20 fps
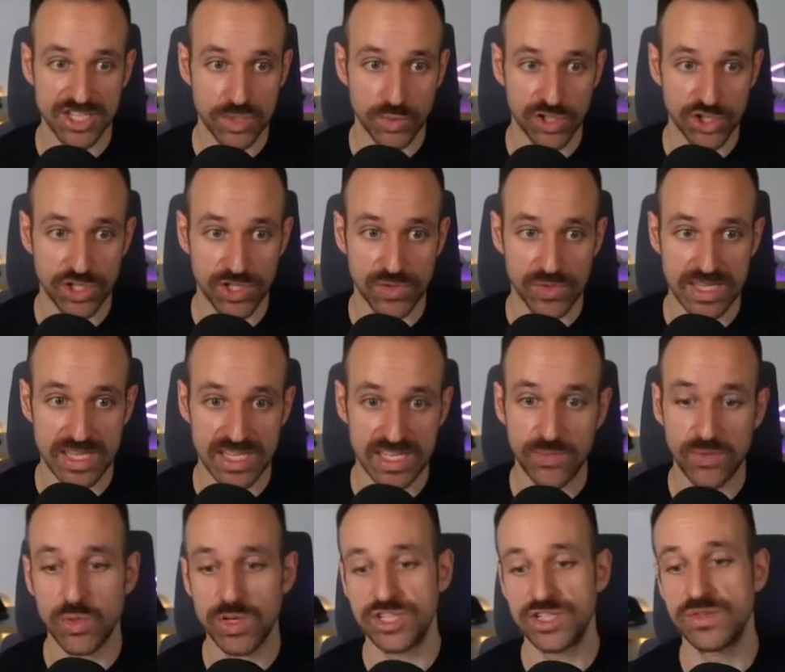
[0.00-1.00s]
I just want to show you that
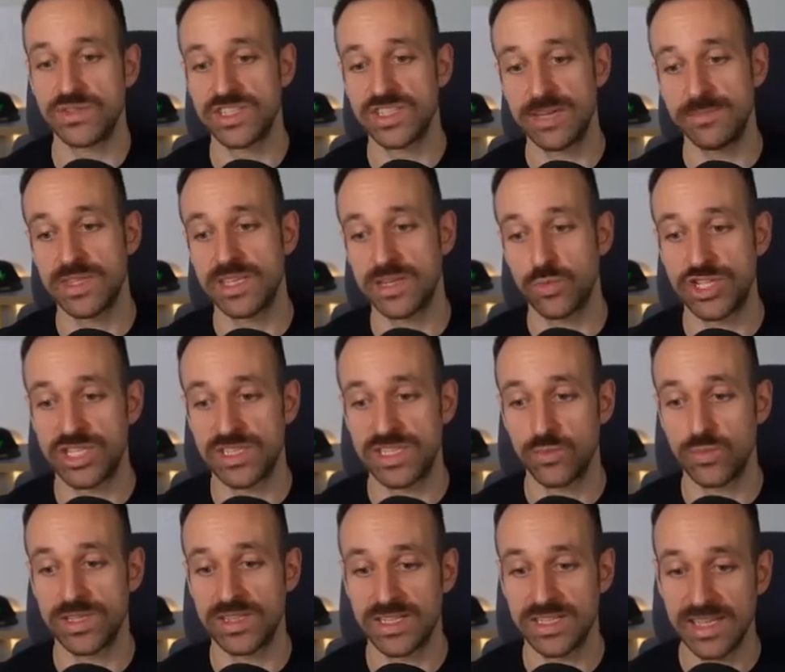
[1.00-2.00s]
if you want to do the same thing that we just
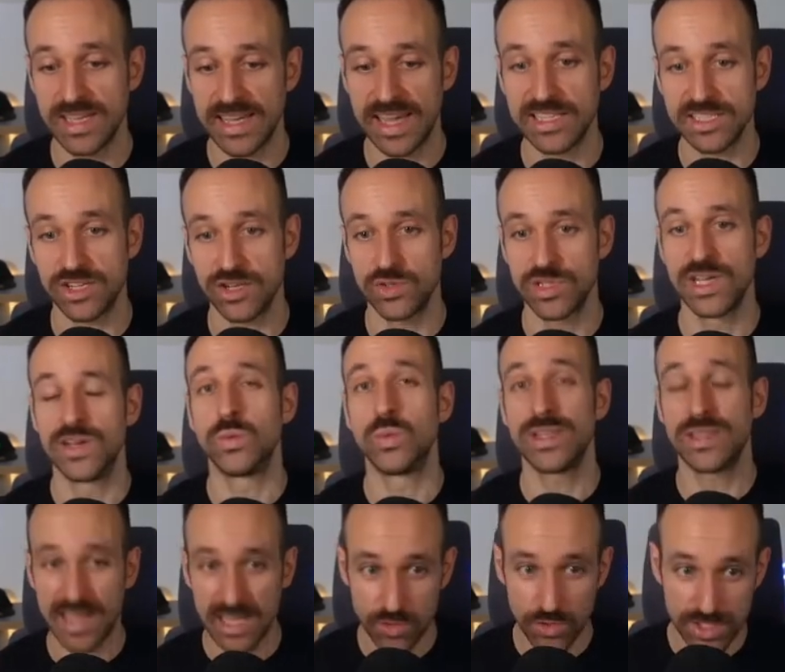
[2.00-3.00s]
did within Xcode
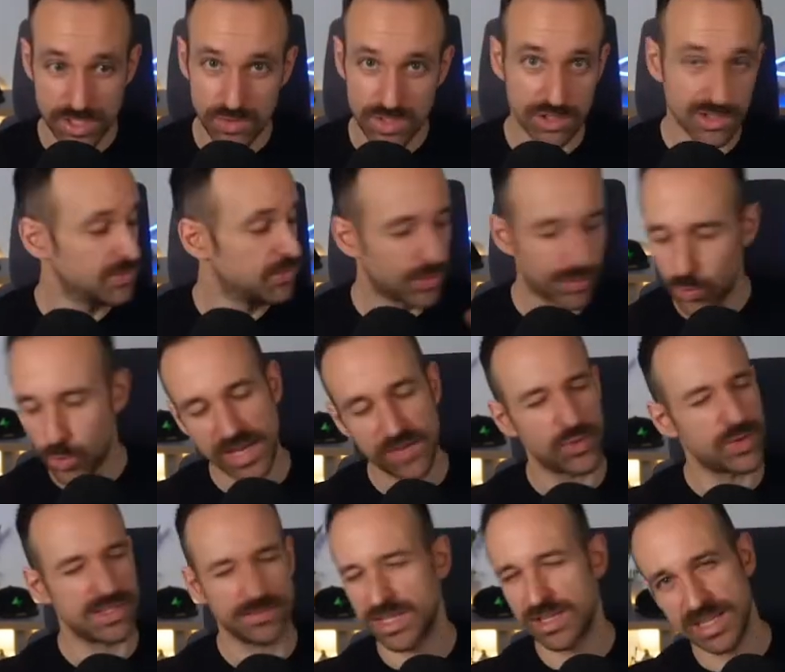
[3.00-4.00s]
with Android Studio, for
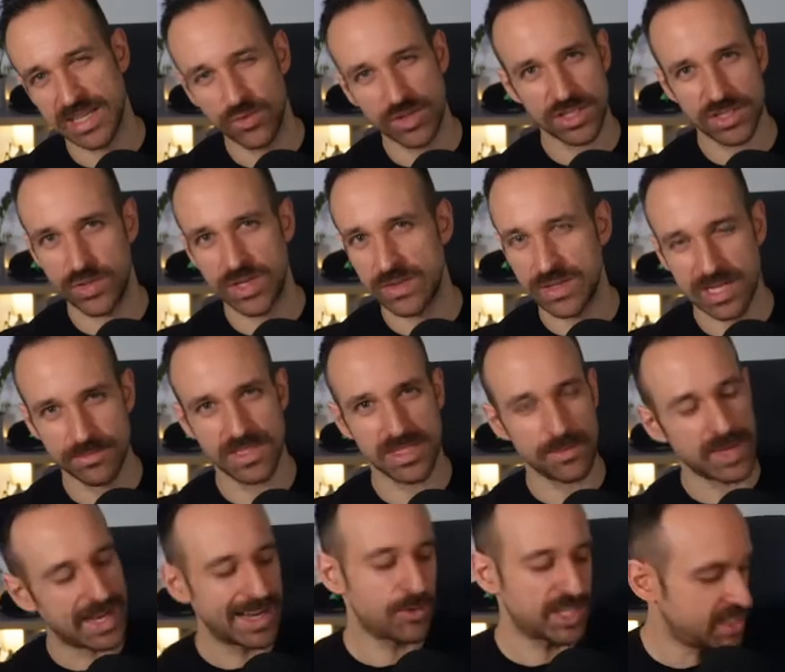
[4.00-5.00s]
whatever reason, because Android Studio comes in
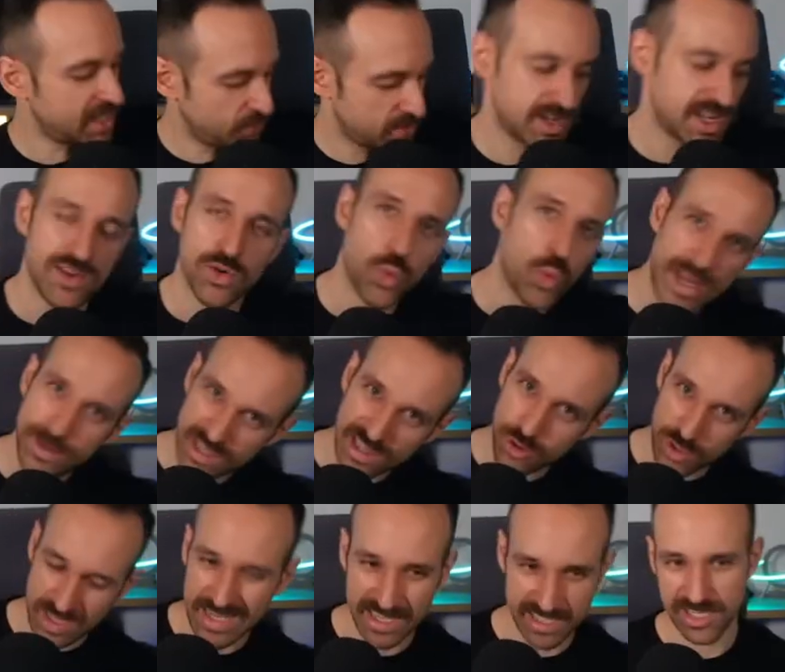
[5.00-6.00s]
my hierarchy even way
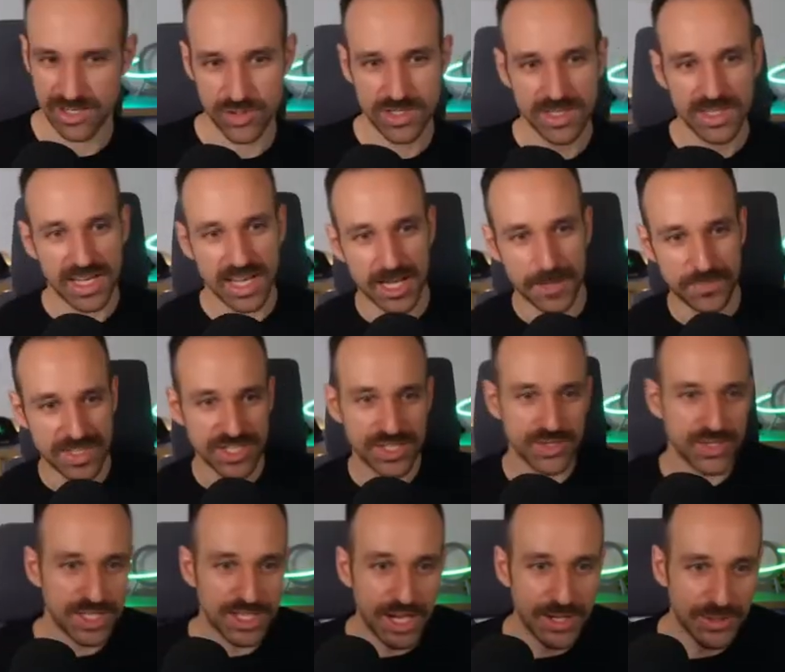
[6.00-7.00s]
below than Xcode, you
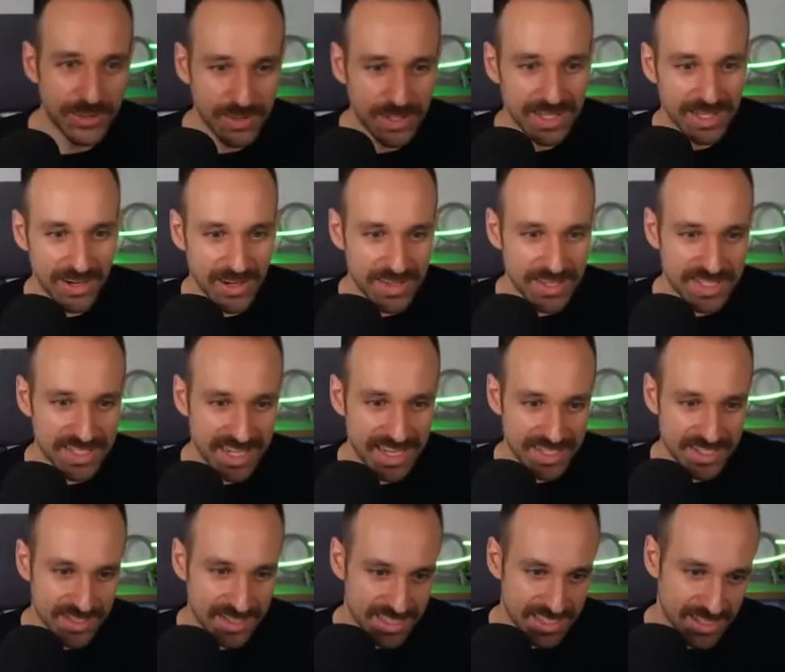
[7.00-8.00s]
could go on the
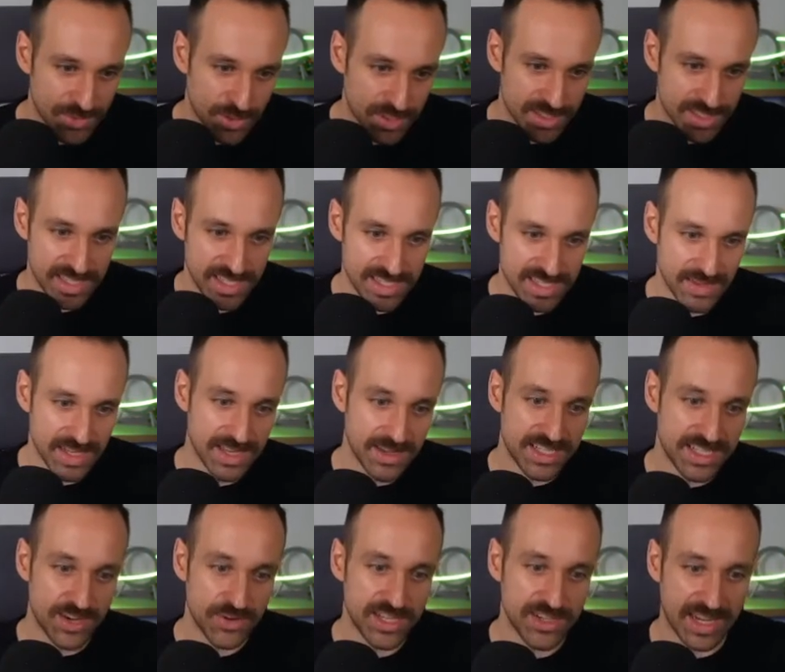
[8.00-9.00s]
side. So let's see if we can see this.
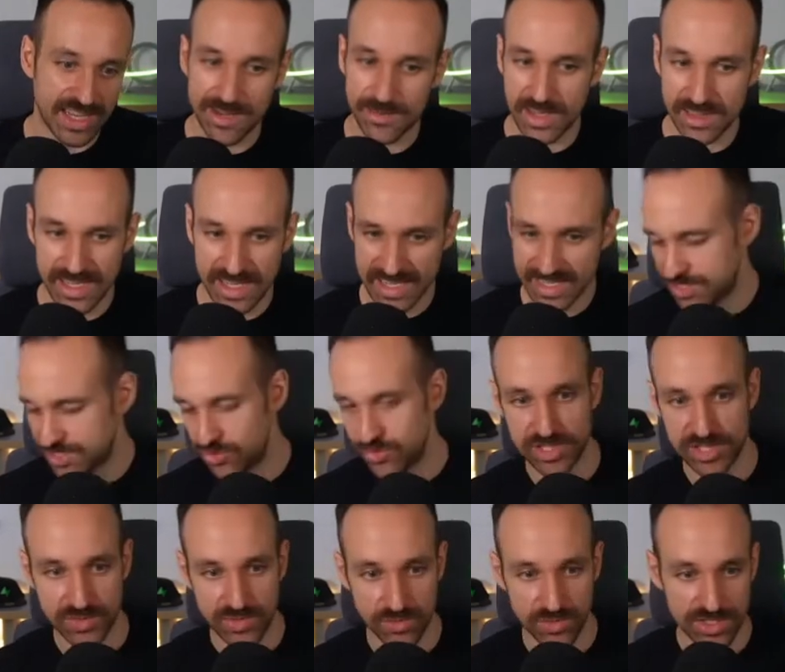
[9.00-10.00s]
Down here, I think I can't zoom
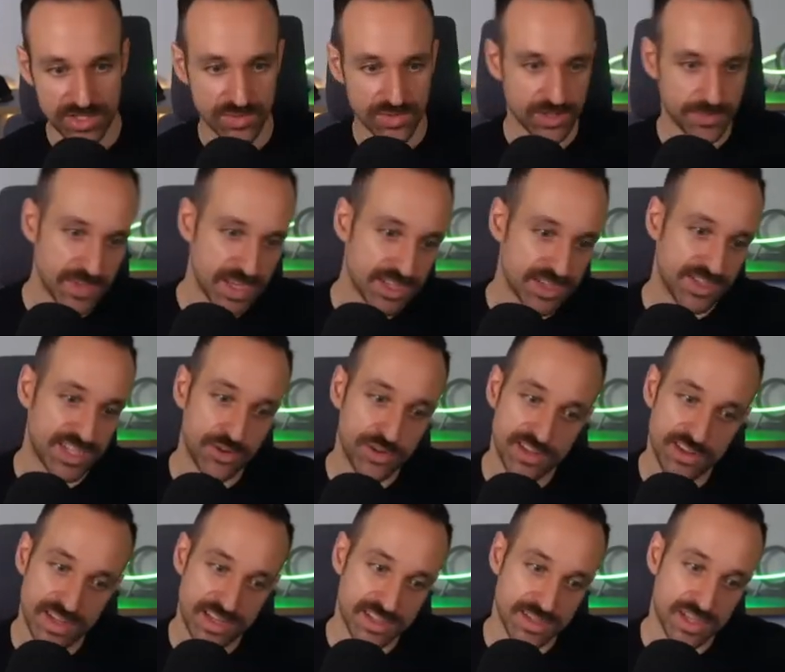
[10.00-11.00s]
into Android Studio. So down
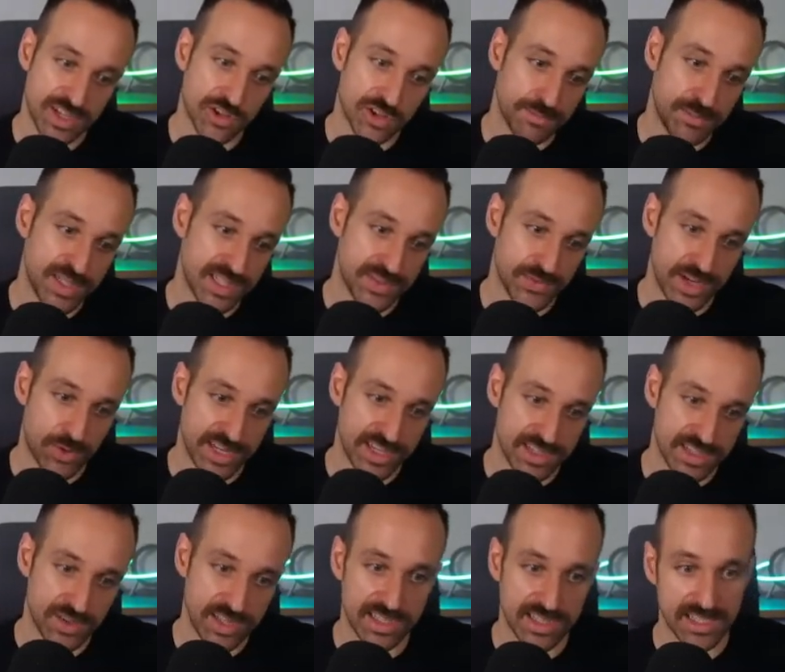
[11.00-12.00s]
here, there's something called build
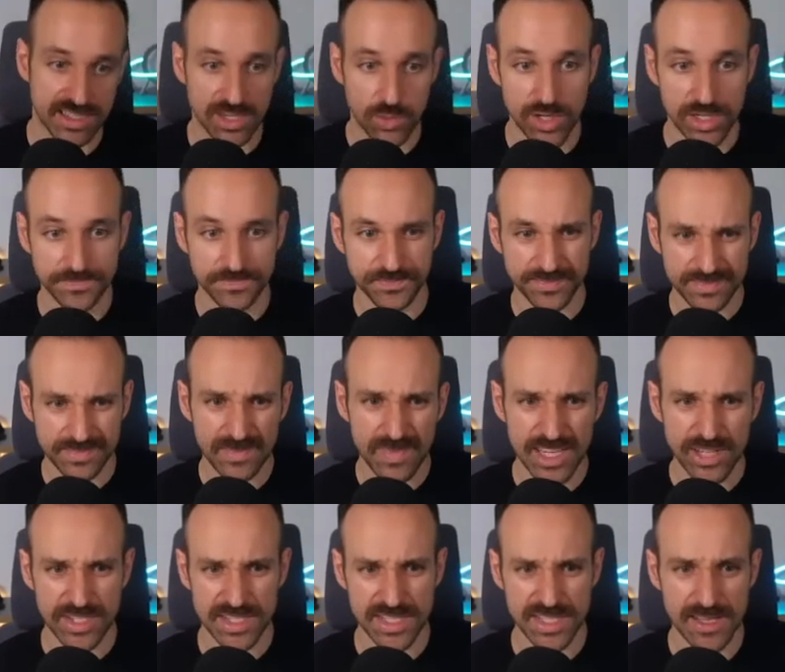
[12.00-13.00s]
variants. You can click that one, and
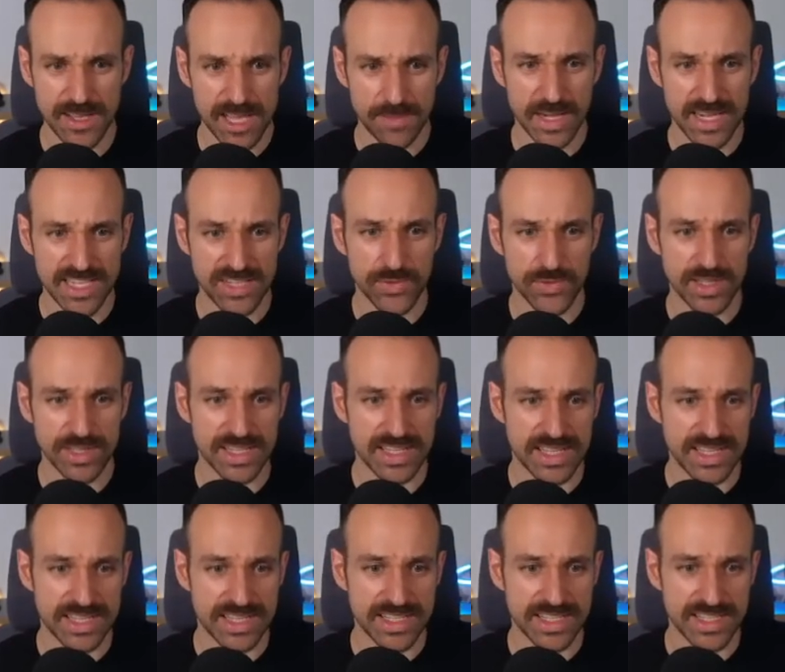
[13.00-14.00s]
you're going to see by default
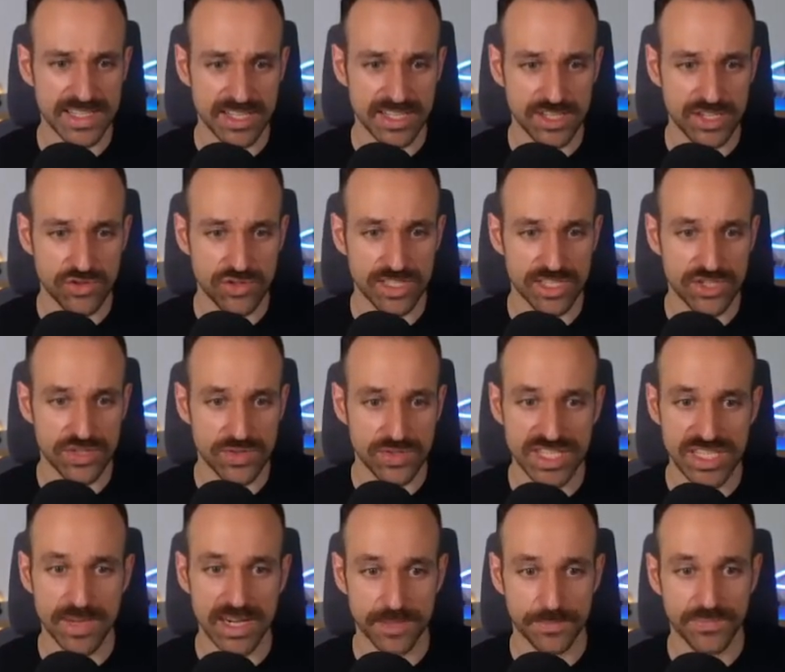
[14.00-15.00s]
it is set usually to
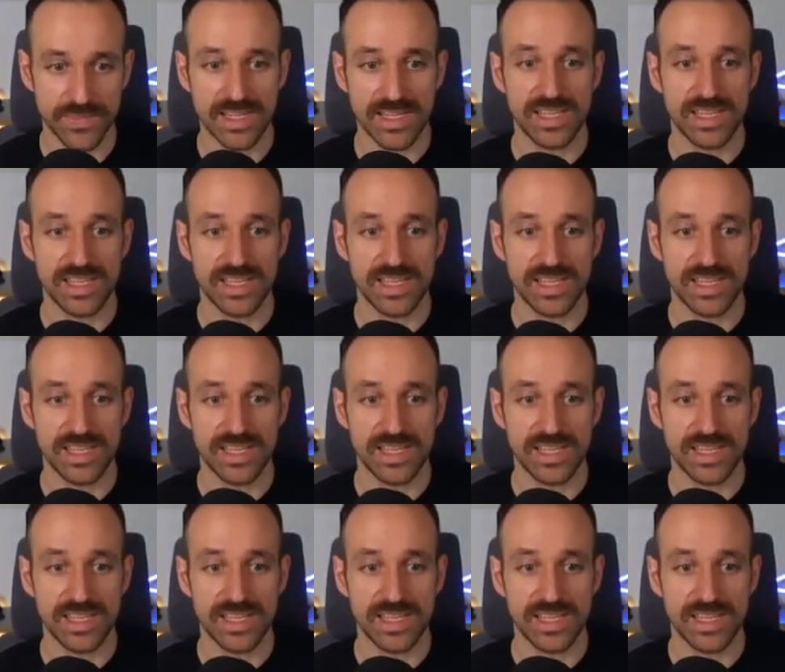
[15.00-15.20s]
debug.